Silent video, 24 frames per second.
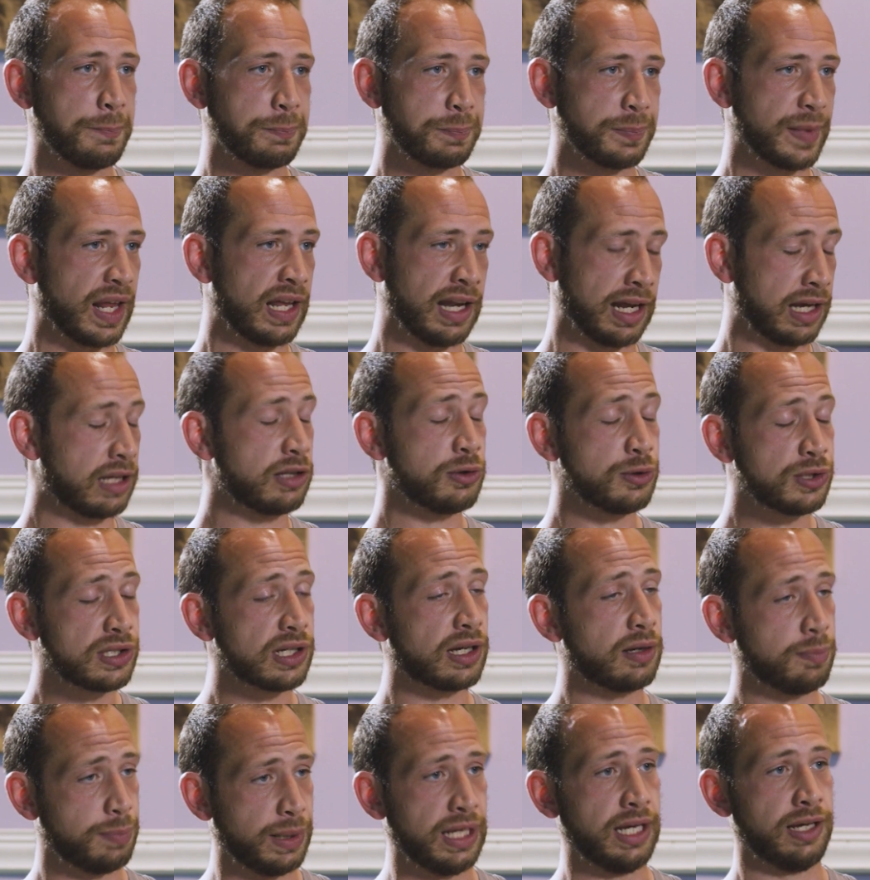And I
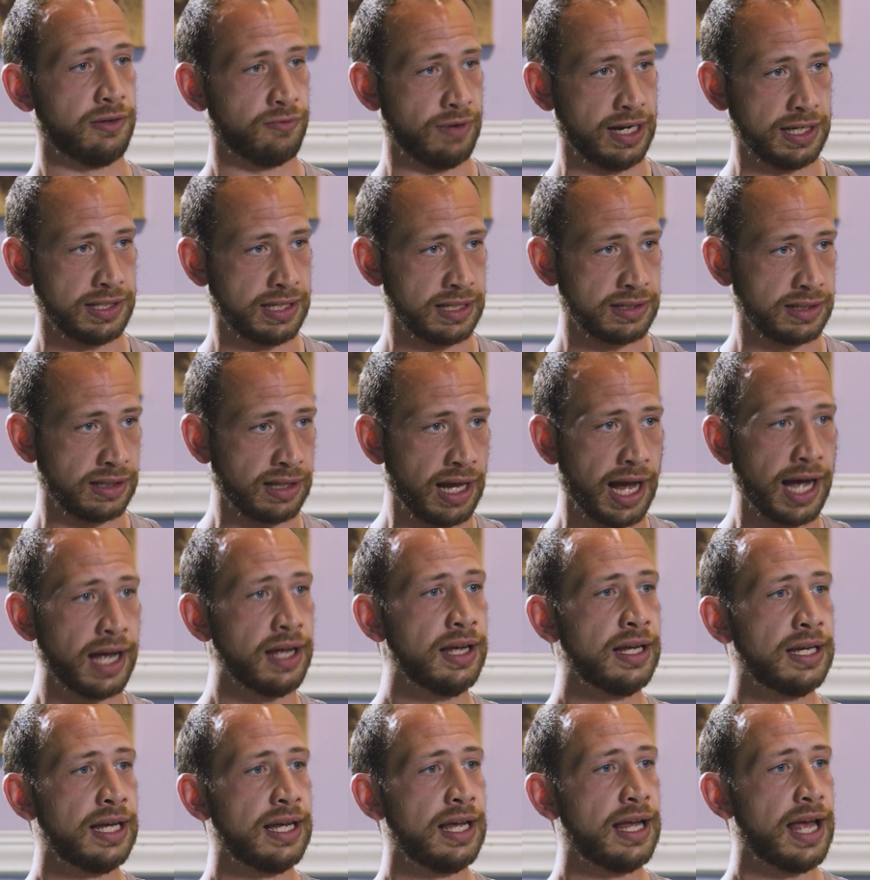used to compete in races a
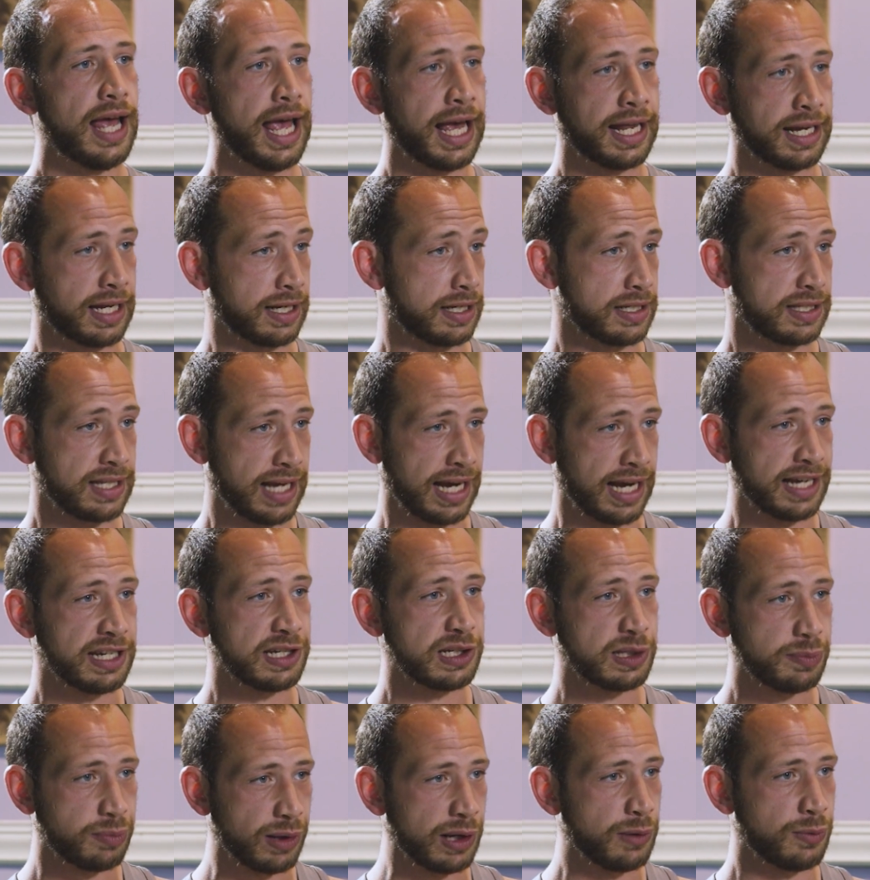lot. And I
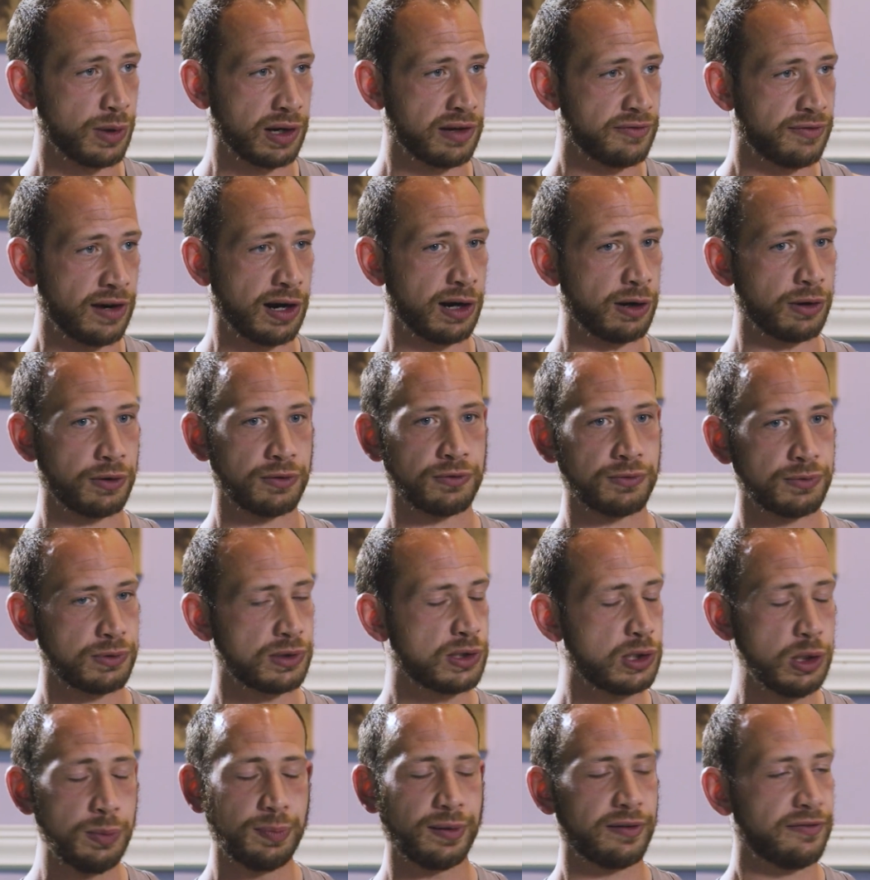decided to bring one of
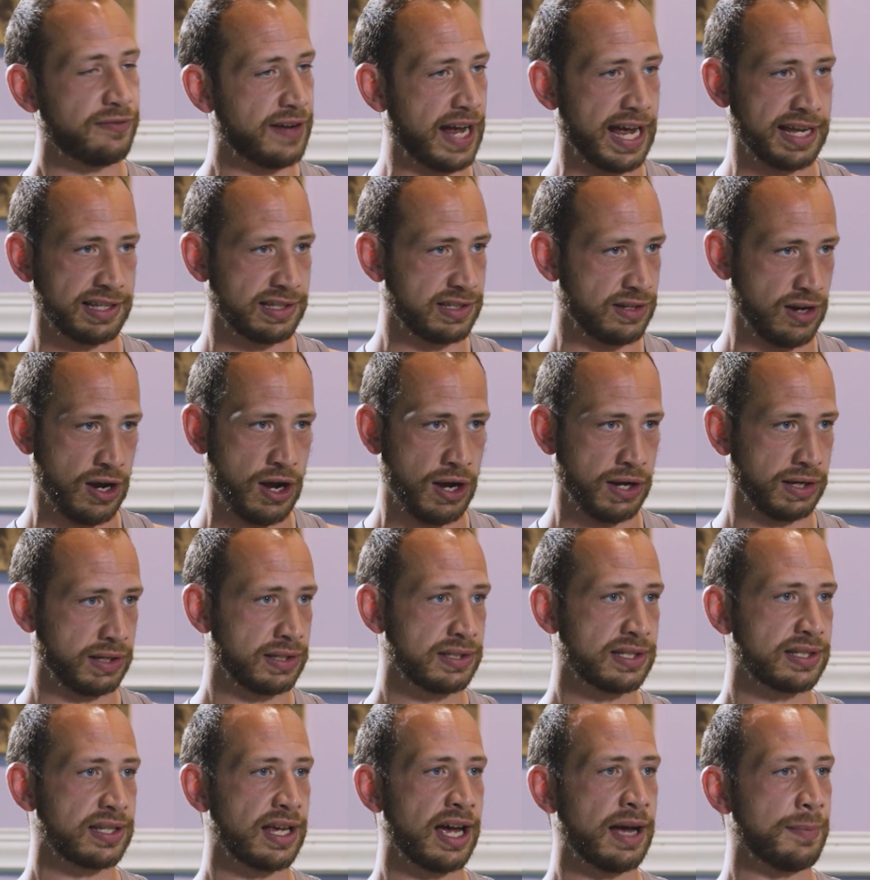our super fast
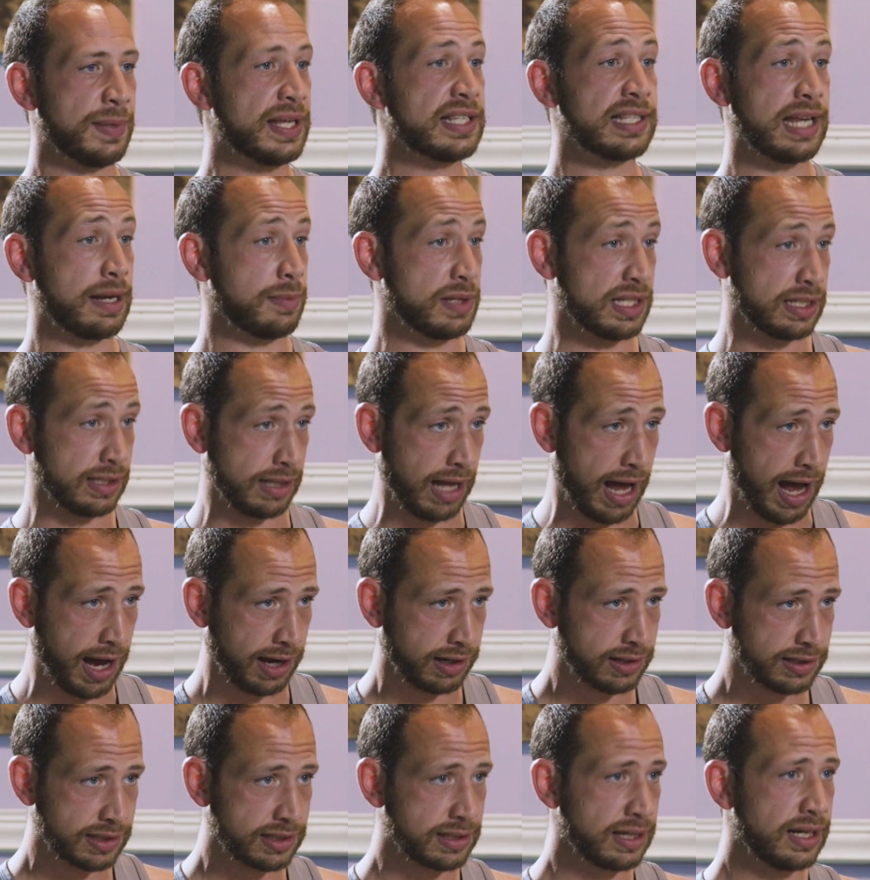dogs. His name is
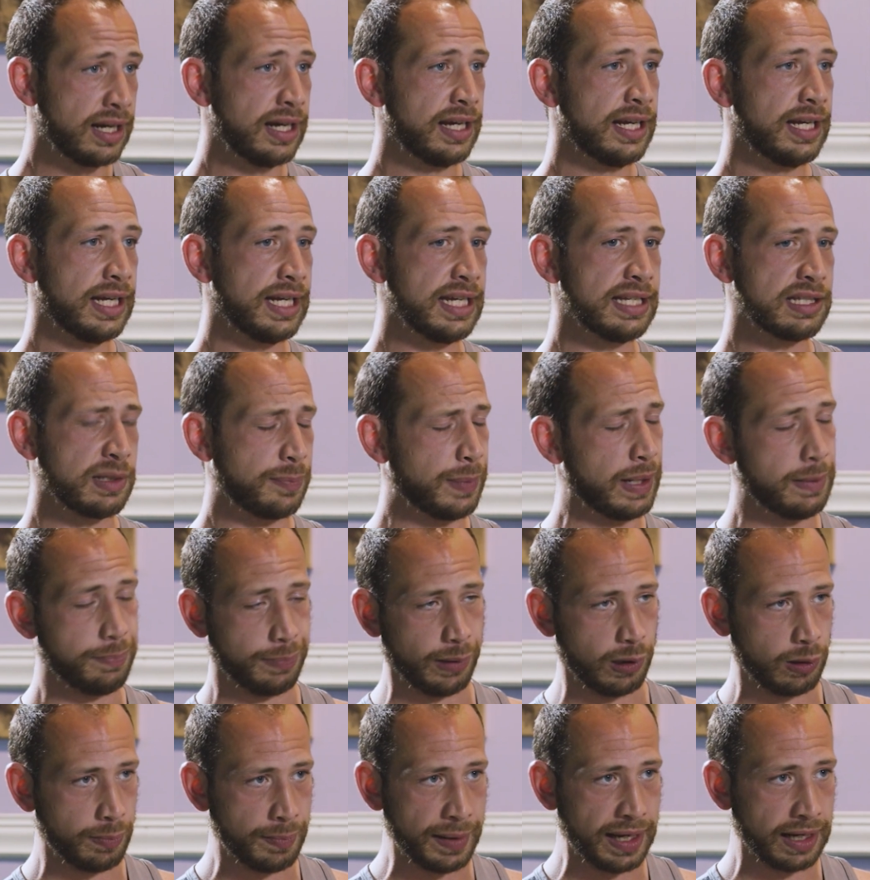Lox. He's a
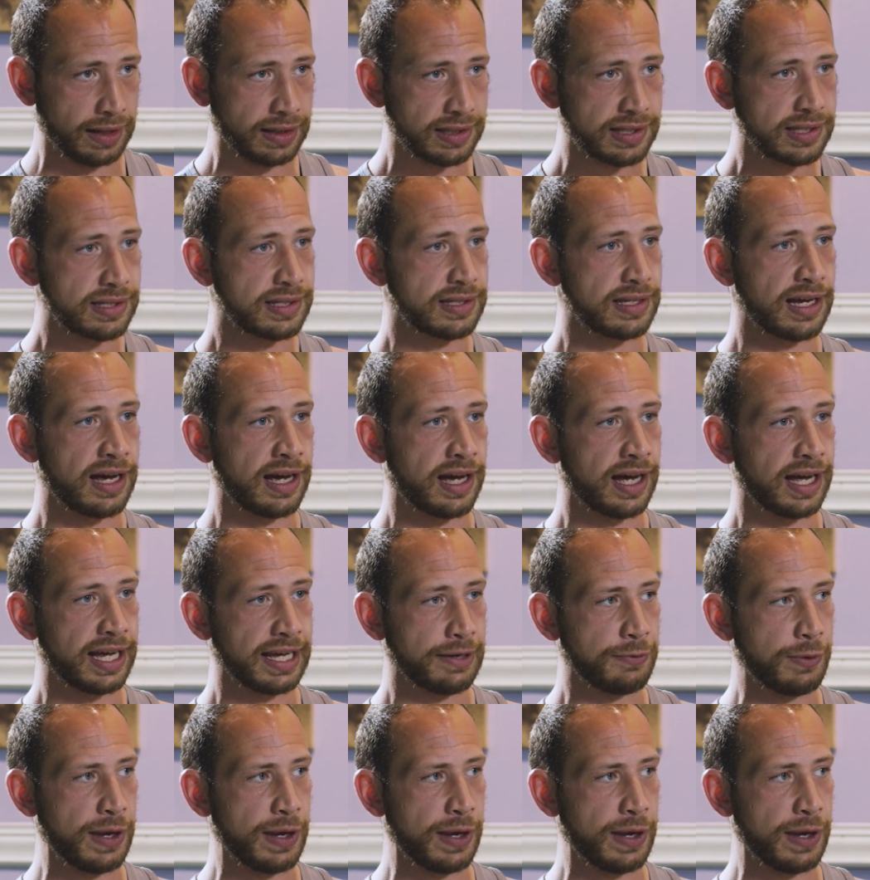pit bull mix.